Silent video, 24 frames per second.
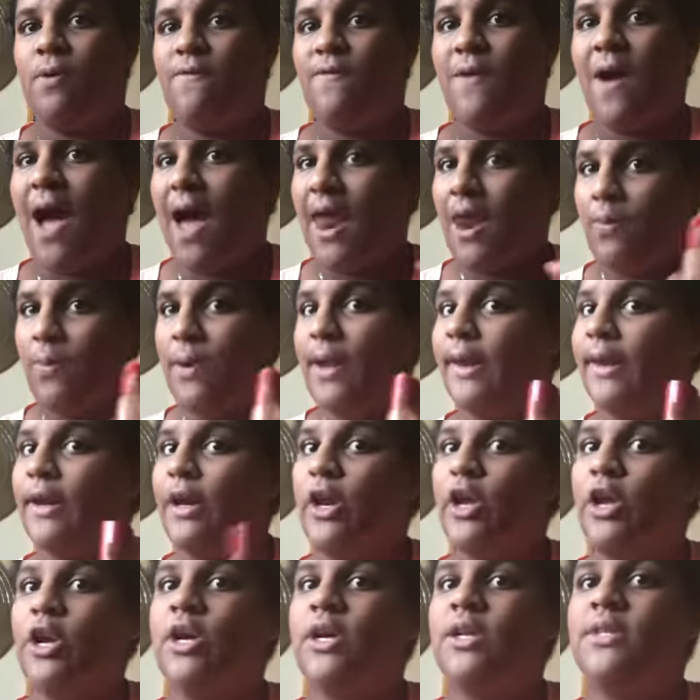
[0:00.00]
but for Halloween
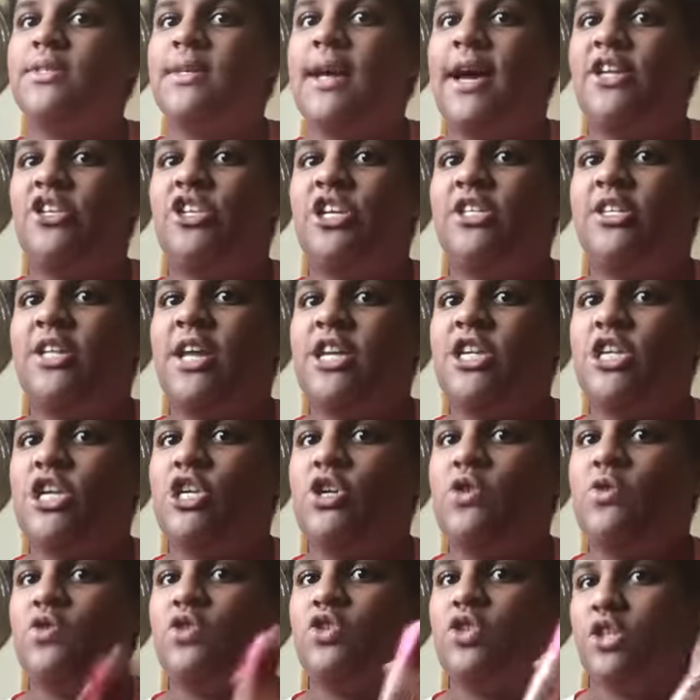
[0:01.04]
looks, I just like
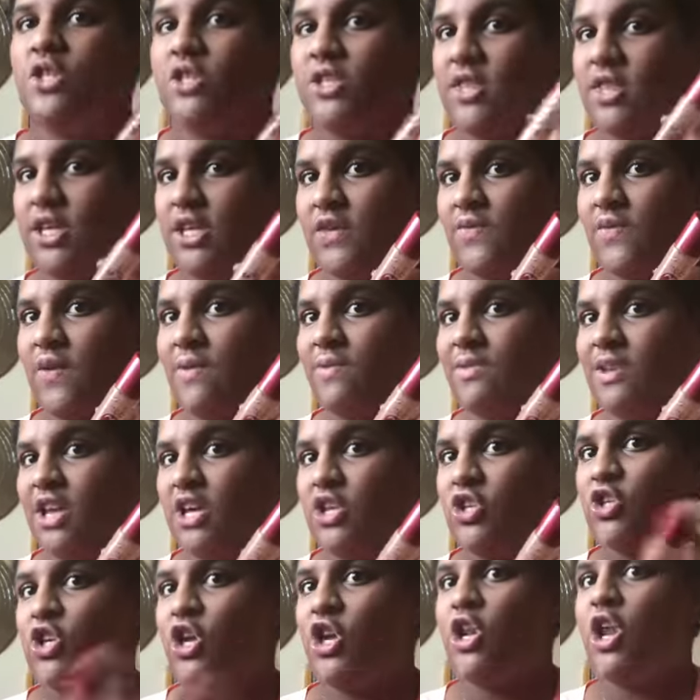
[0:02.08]
to use just this
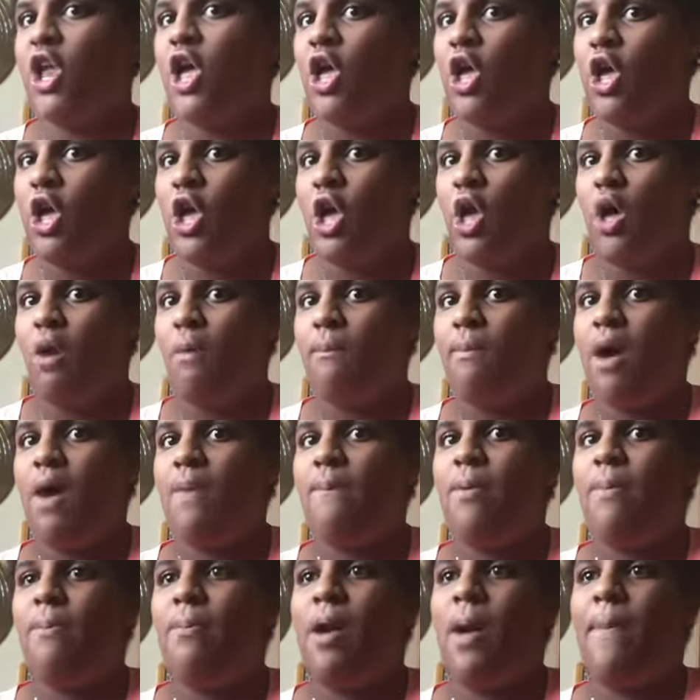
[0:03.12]
foundation.
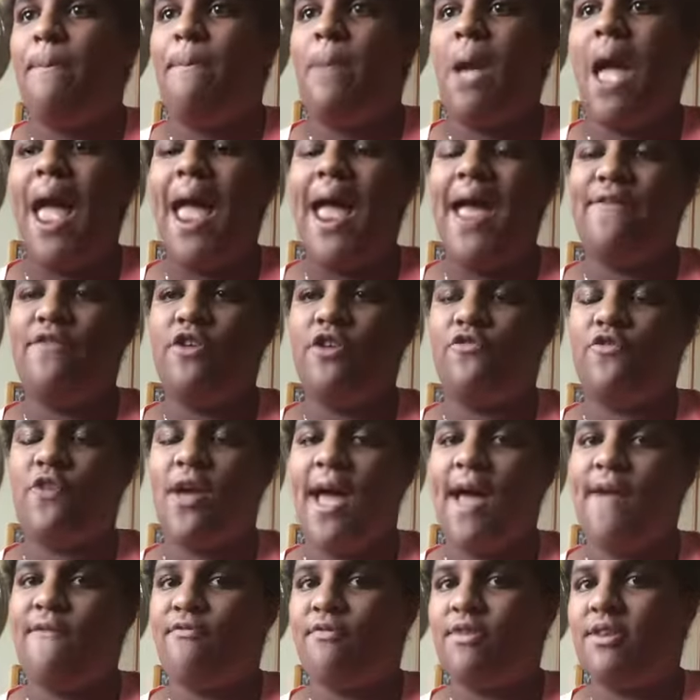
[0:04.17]
But if it's for
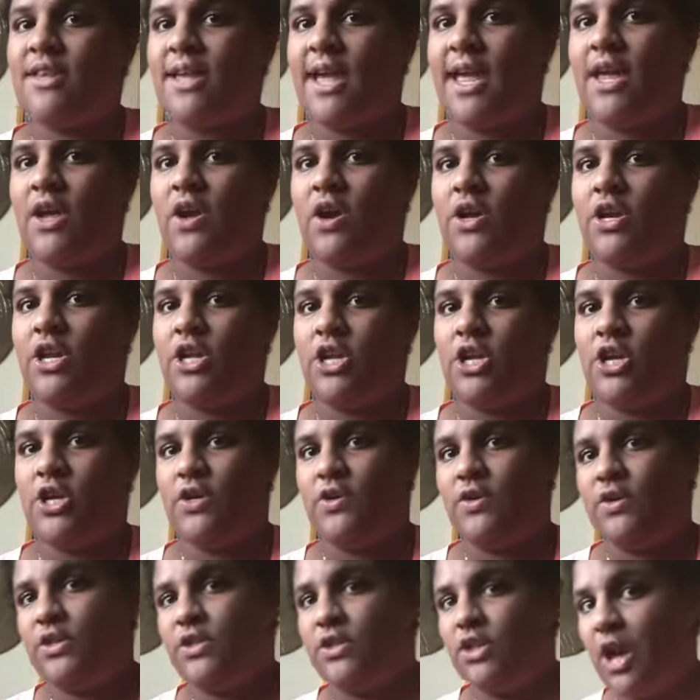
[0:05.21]
everyday kind of
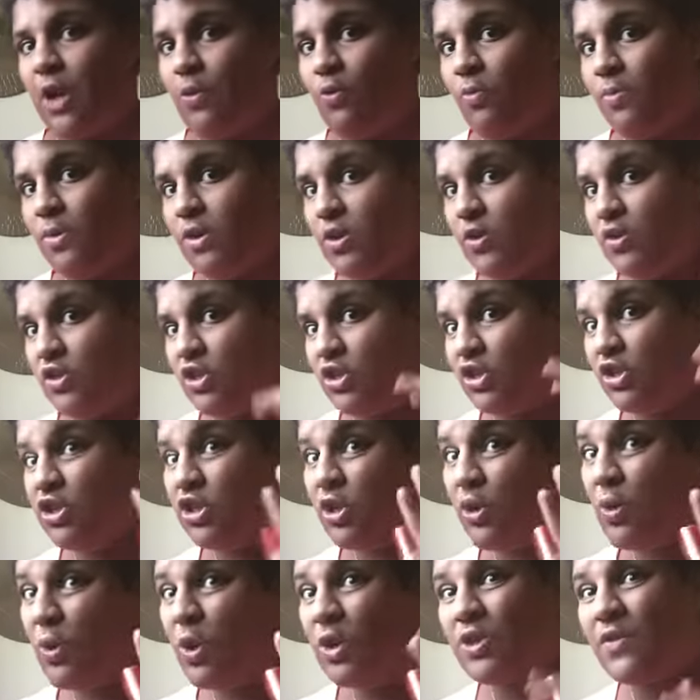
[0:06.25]
use, I will be using
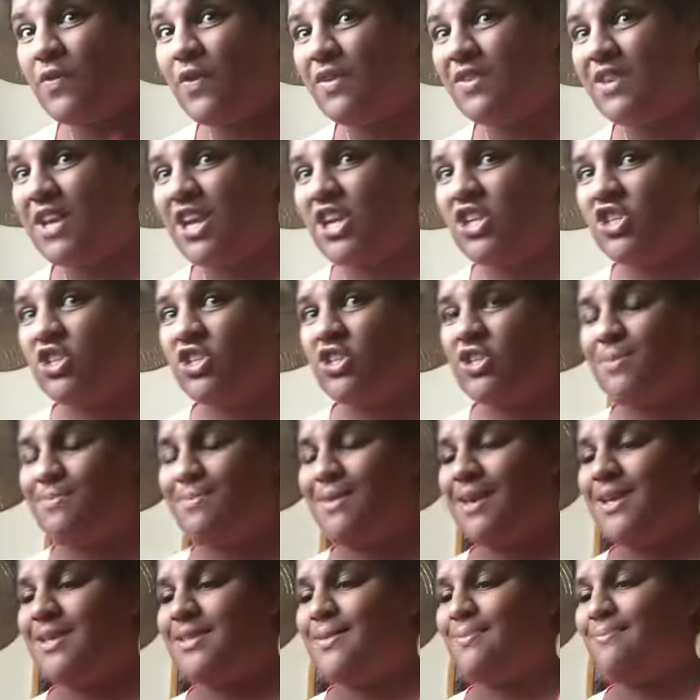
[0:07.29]
2 lots of foundation to
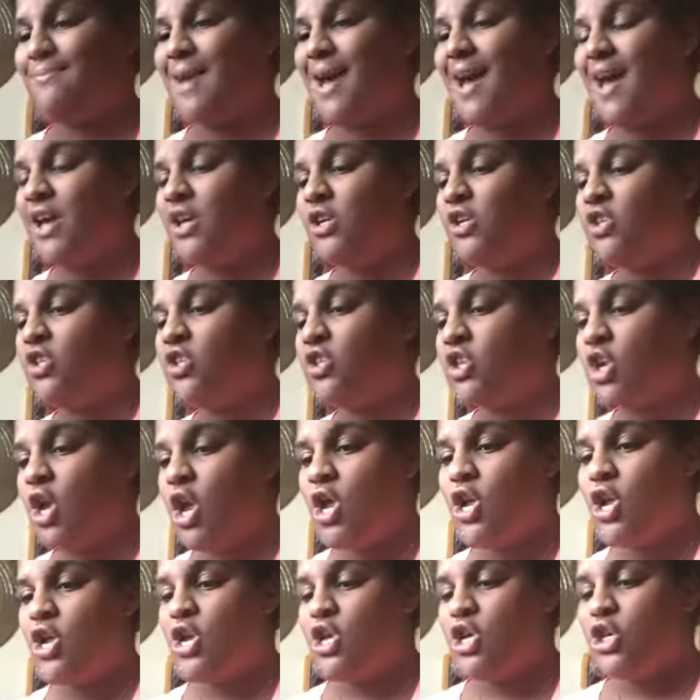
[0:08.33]
mix and match.
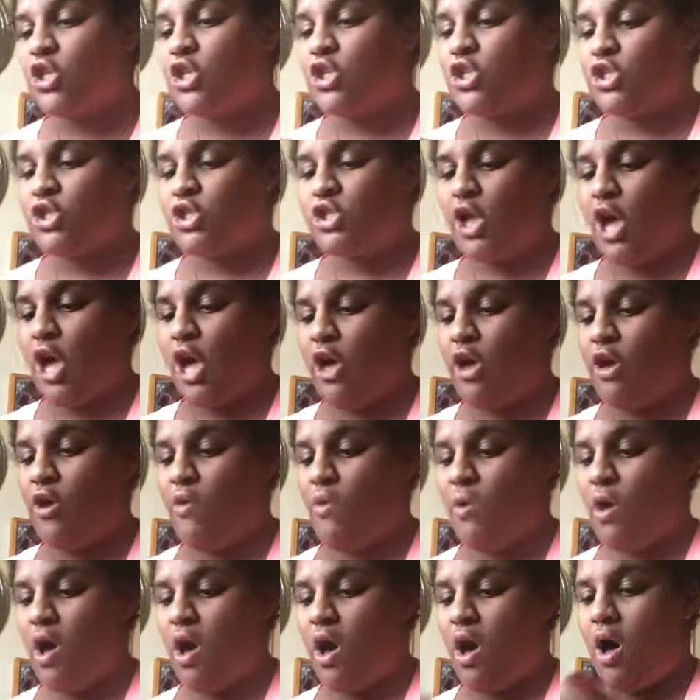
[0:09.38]

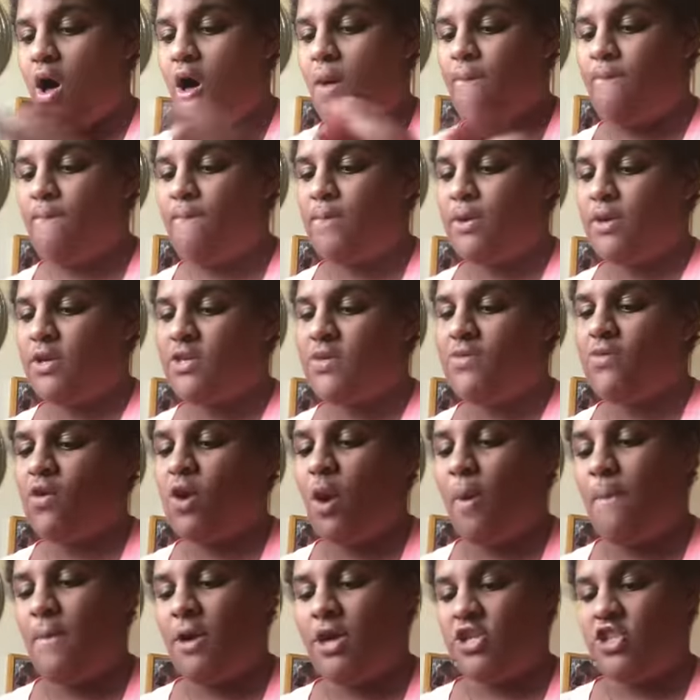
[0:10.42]
So, because I haven't
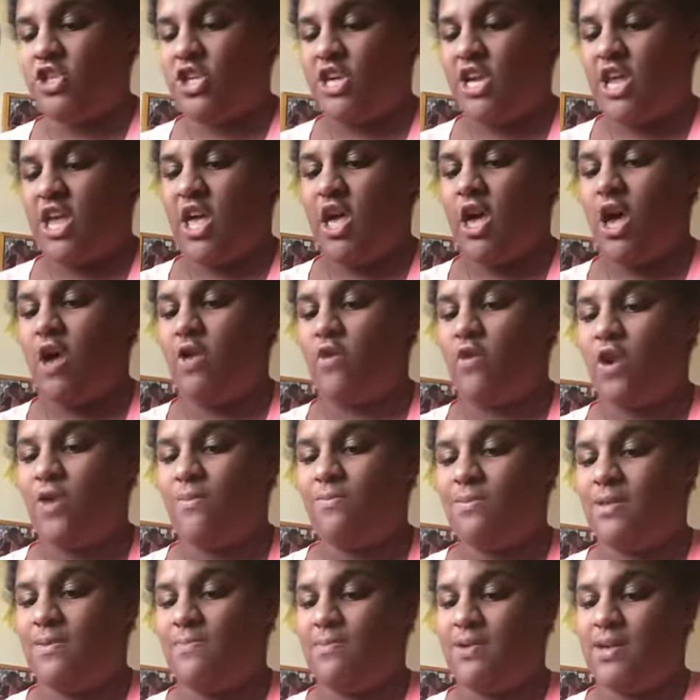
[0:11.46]
got much in it, I'm going
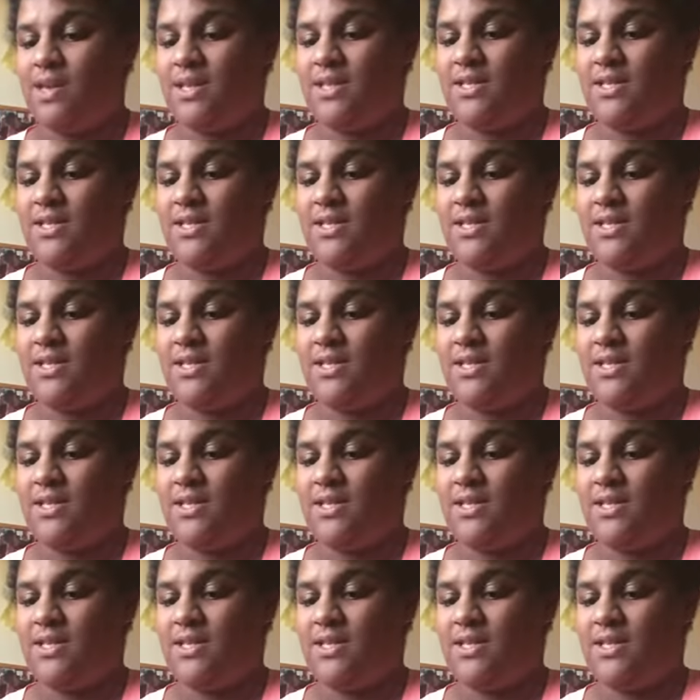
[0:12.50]
to be